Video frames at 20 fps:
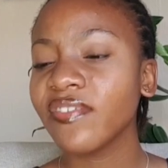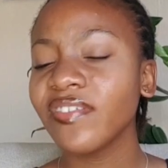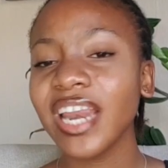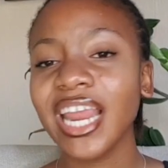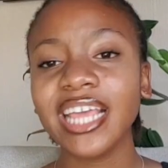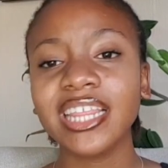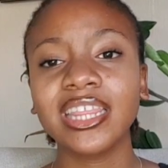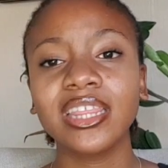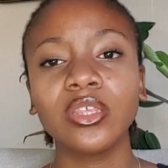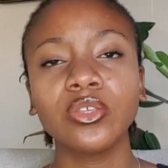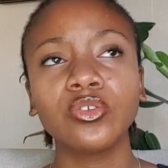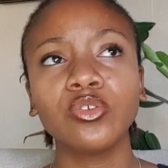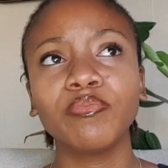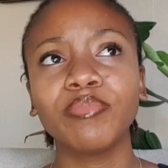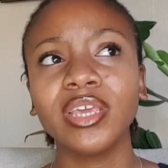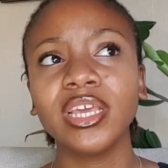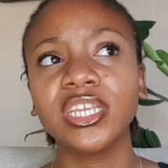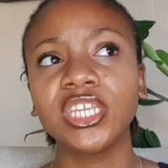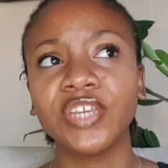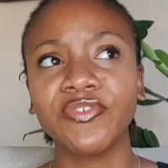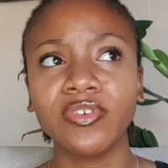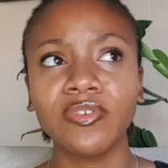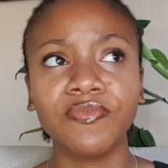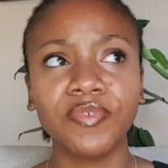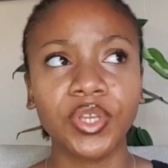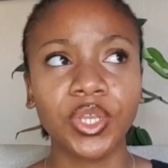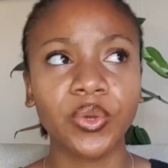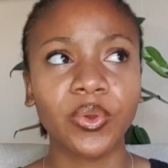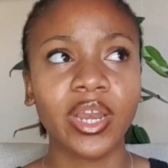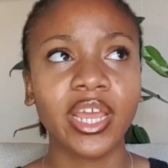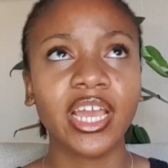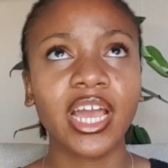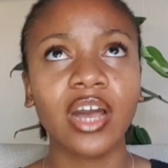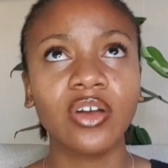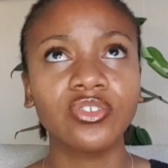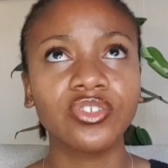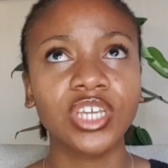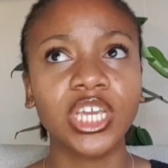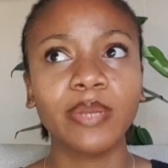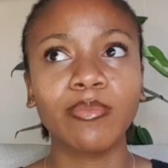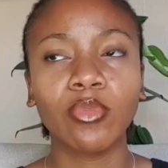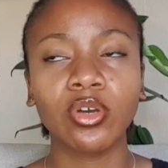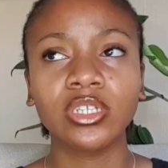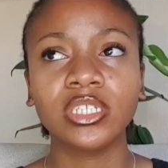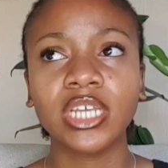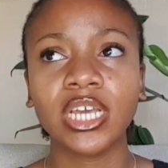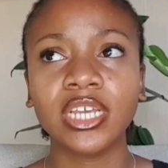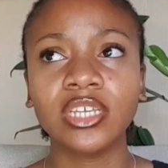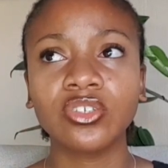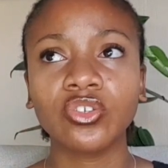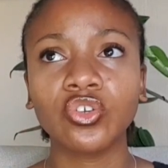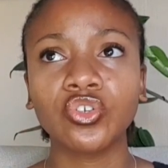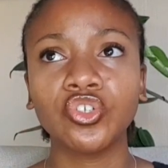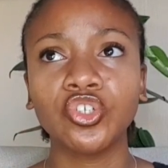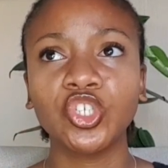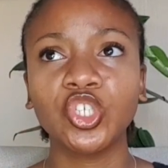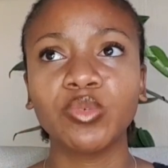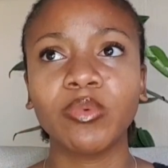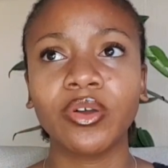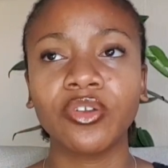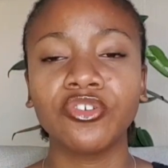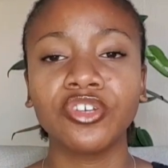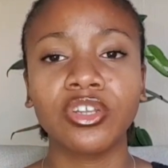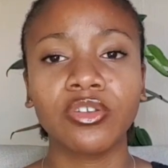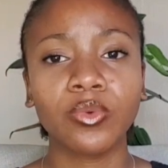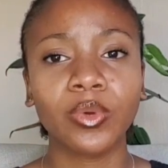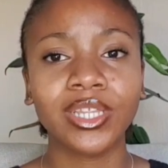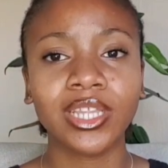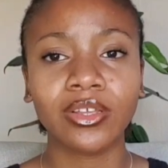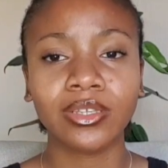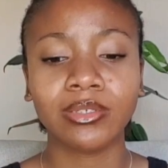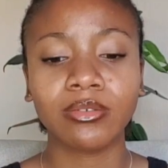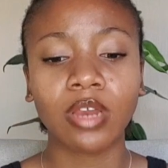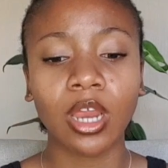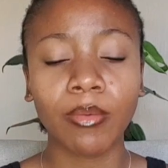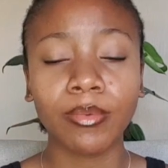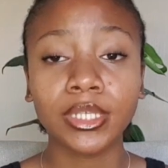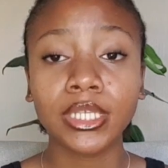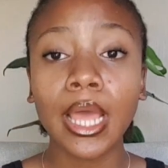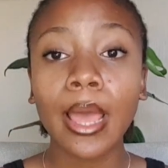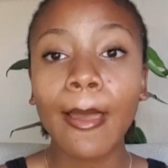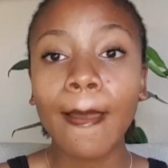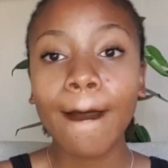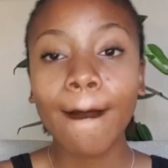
I feel like this would be a different video, like how to get monetized on YouTube, how to reach one thousand subscribers.